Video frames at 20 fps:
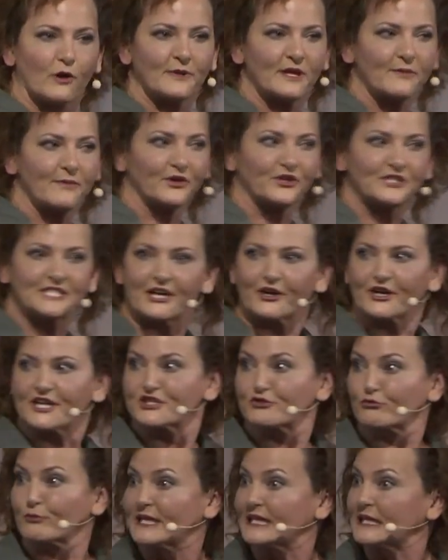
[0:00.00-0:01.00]
the military is
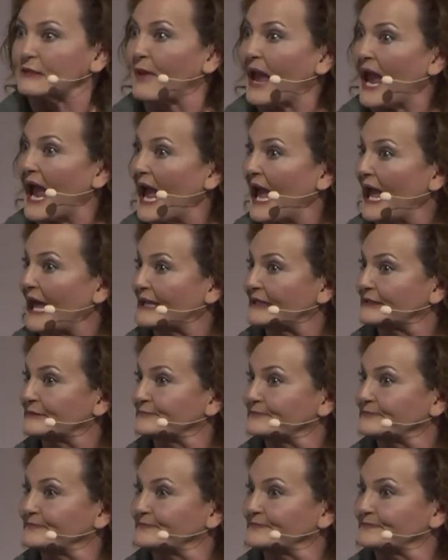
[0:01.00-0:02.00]
really bad?
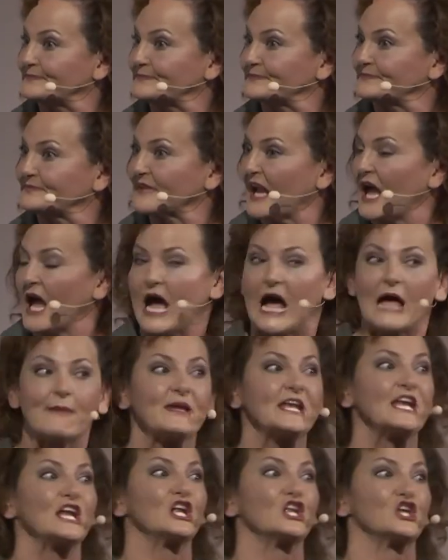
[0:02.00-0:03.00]
I mean,
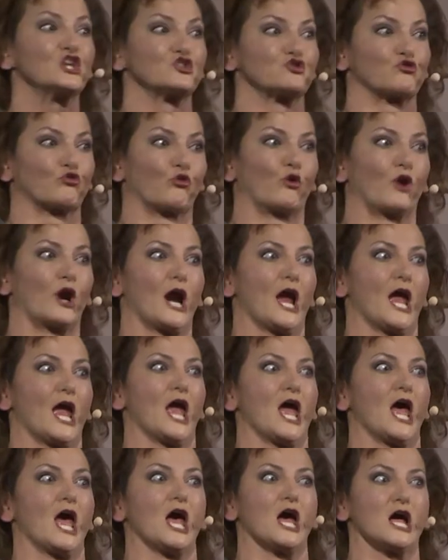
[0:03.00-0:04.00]
it is
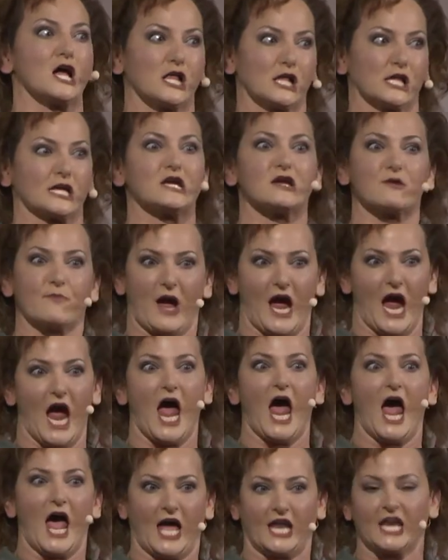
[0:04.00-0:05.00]
really
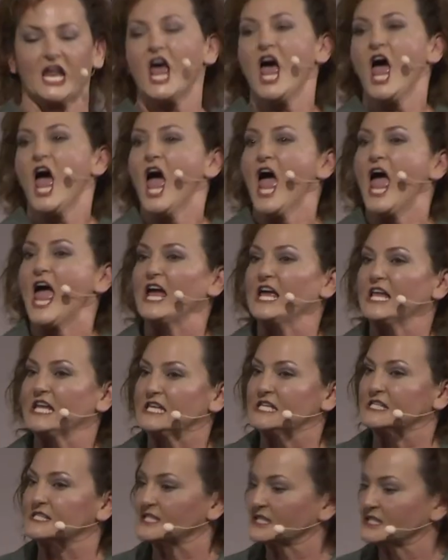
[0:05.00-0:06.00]
bad. And